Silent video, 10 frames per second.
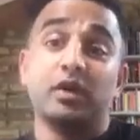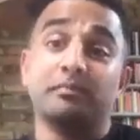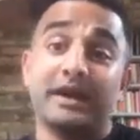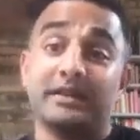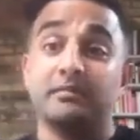
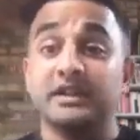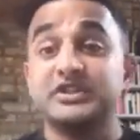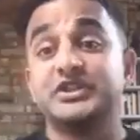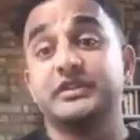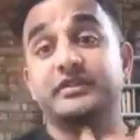by the
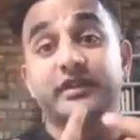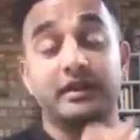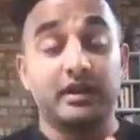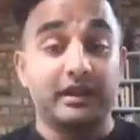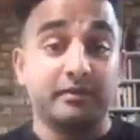militias and
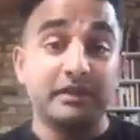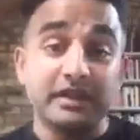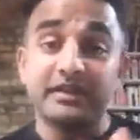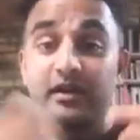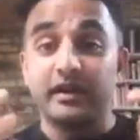the
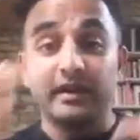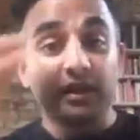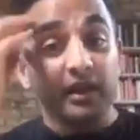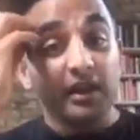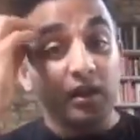military
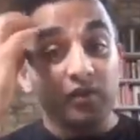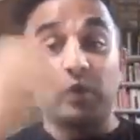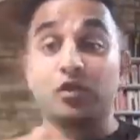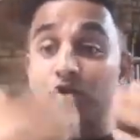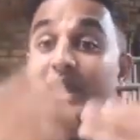that
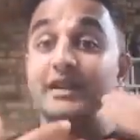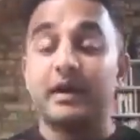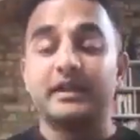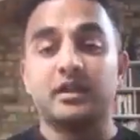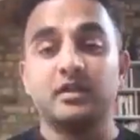were created
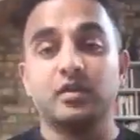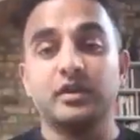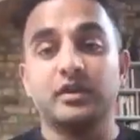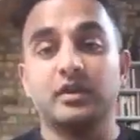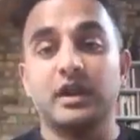by the
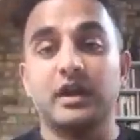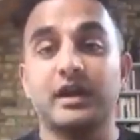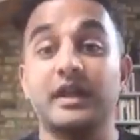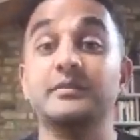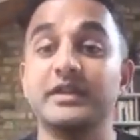colonial
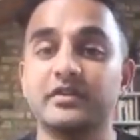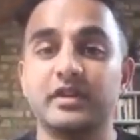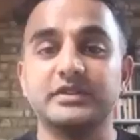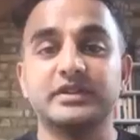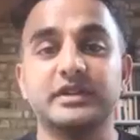
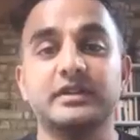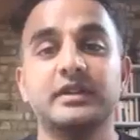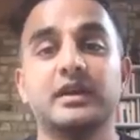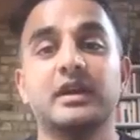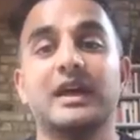administration,
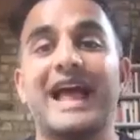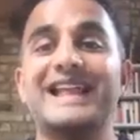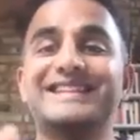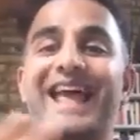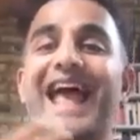
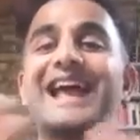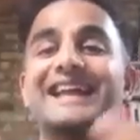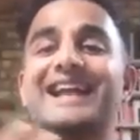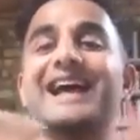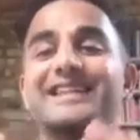
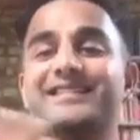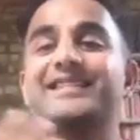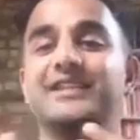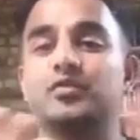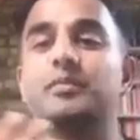antagonized
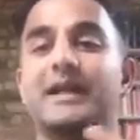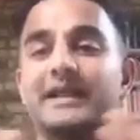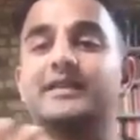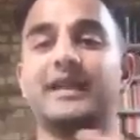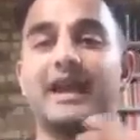these
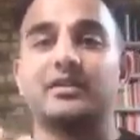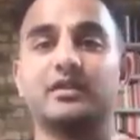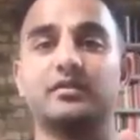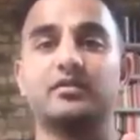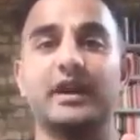rebellious
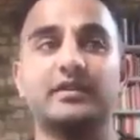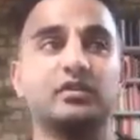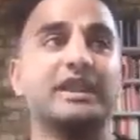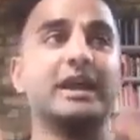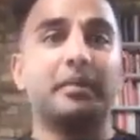actors, right? So
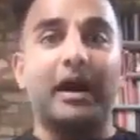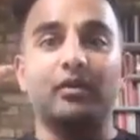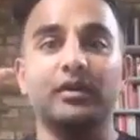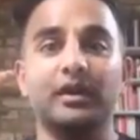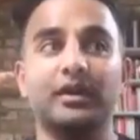think
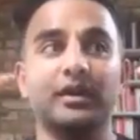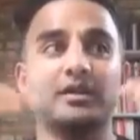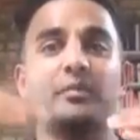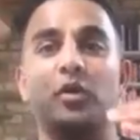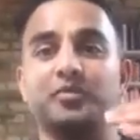about
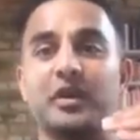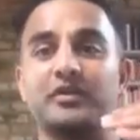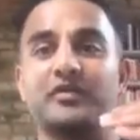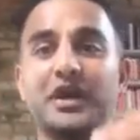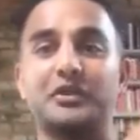the
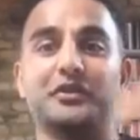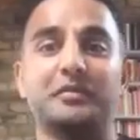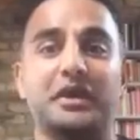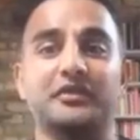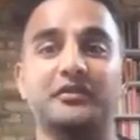postmodern father and the
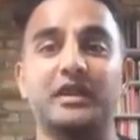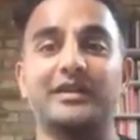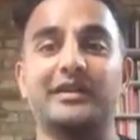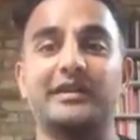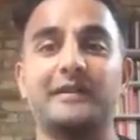modern
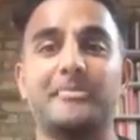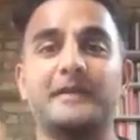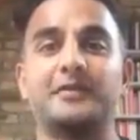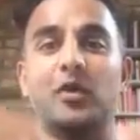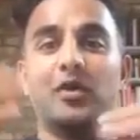father.
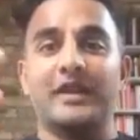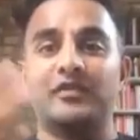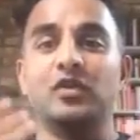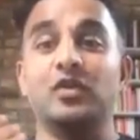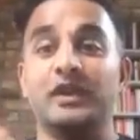So
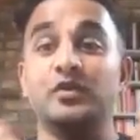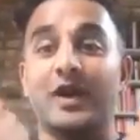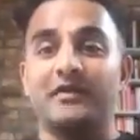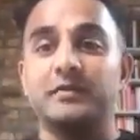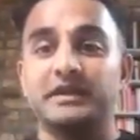if you
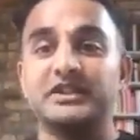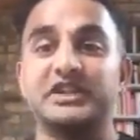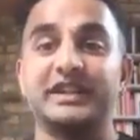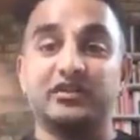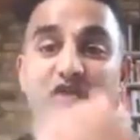have a
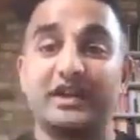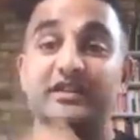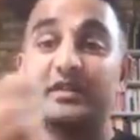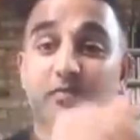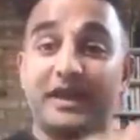militia that's trying to
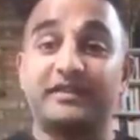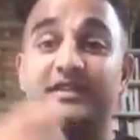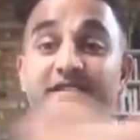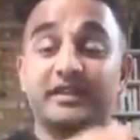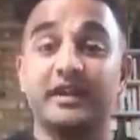suppress
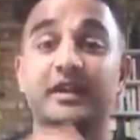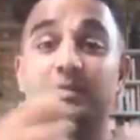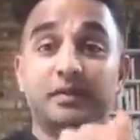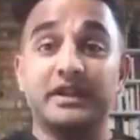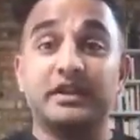these
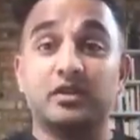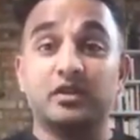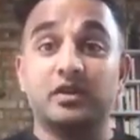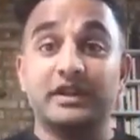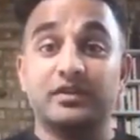
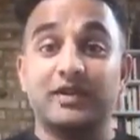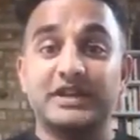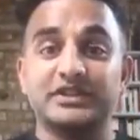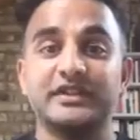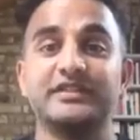political
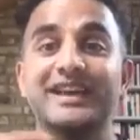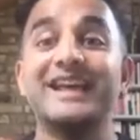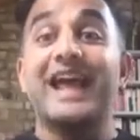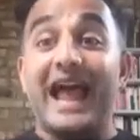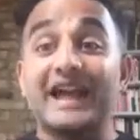insurrections,
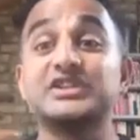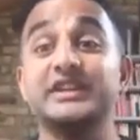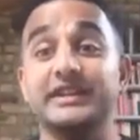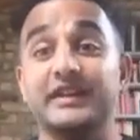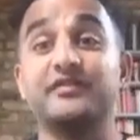
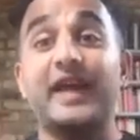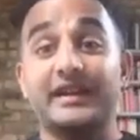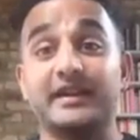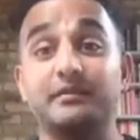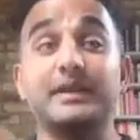actually the
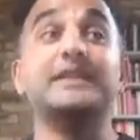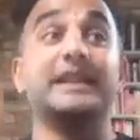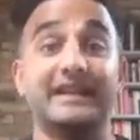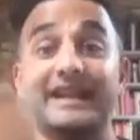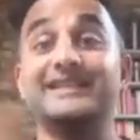effect can be
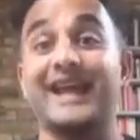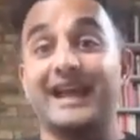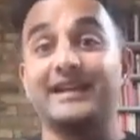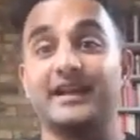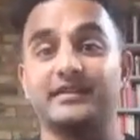that it
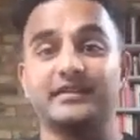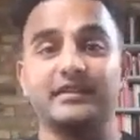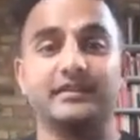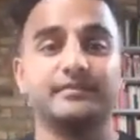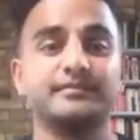antagonizes it.